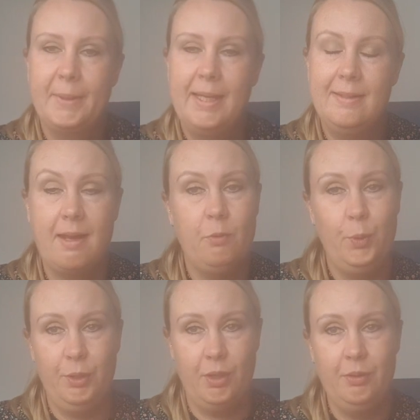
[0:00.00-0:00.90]
now
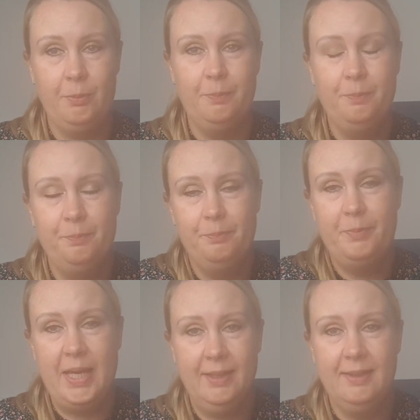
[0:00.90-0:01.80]
we are
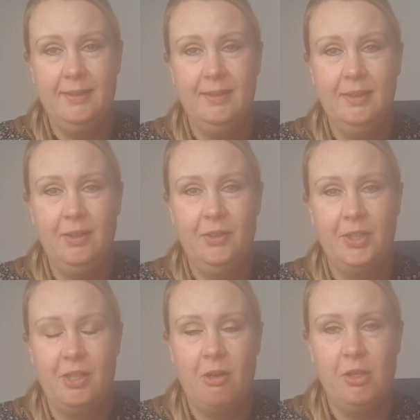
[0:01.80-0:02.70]
back on
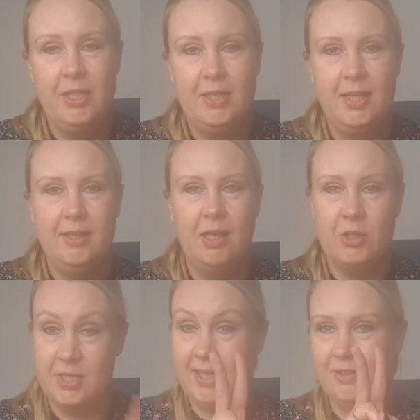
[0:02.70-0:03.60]
our holiday,
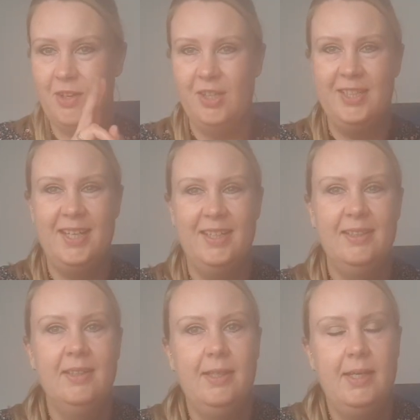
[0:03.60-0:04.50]
our second
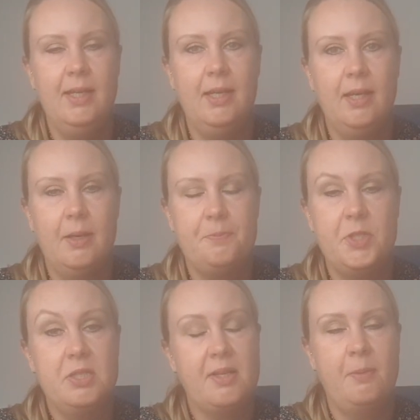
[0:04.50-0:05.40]
holiday.
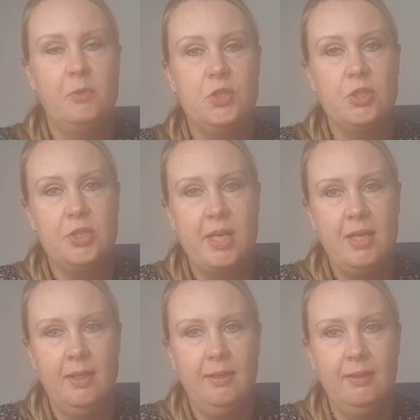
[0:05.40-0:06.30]
This time we're just
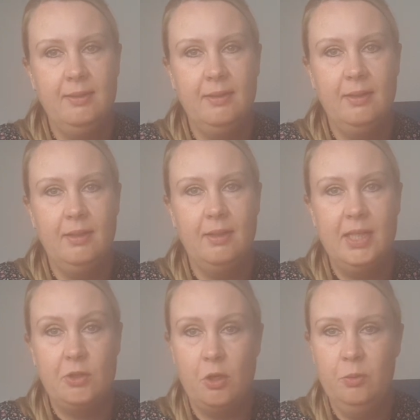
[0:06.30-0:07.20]
staying
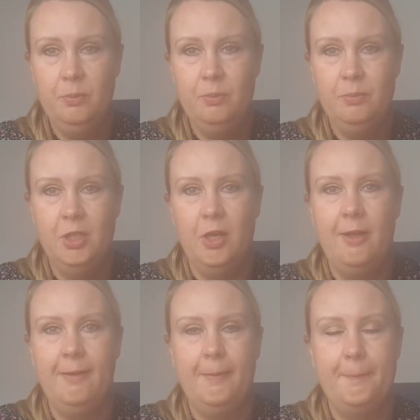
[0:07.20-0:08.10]
at home.
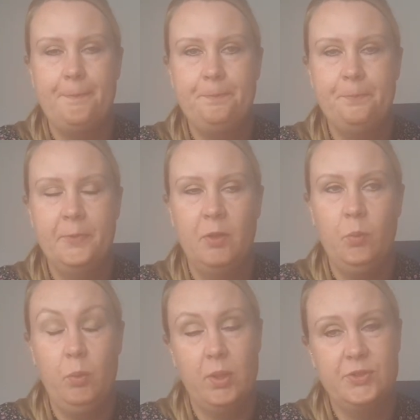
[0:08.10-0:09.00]

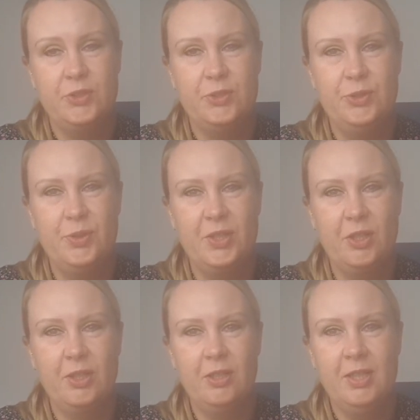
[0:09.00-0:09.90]
We wanted to do
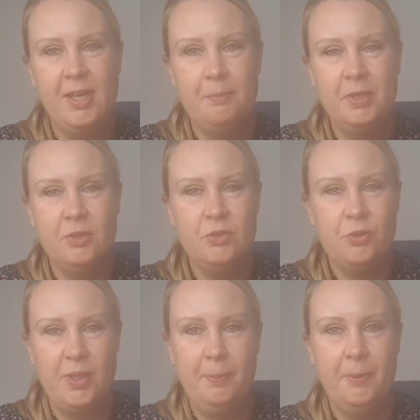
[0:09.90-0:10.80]
another camping
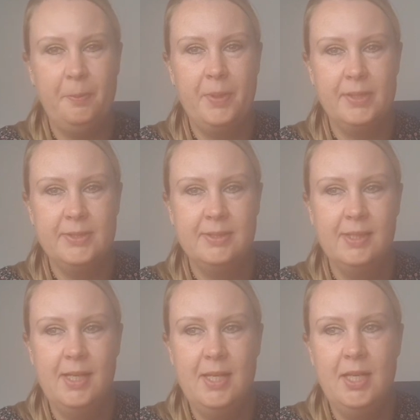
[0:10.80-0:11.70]
trip, but
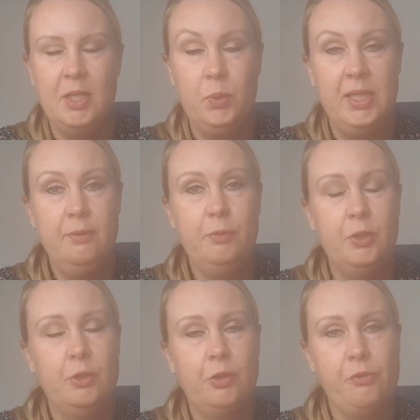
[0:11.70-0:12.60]
we live in
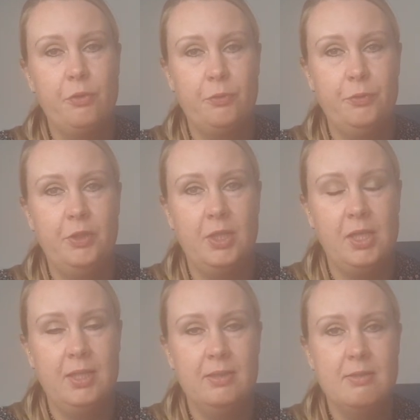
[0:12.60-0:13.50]
the north of the
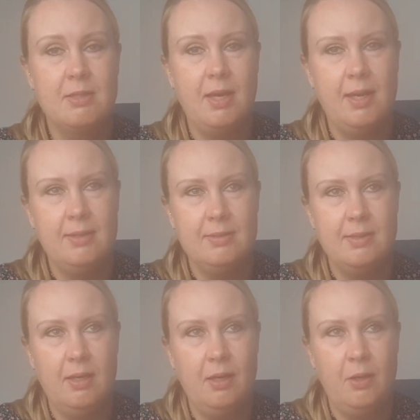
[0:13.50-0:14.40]
Netherlands, and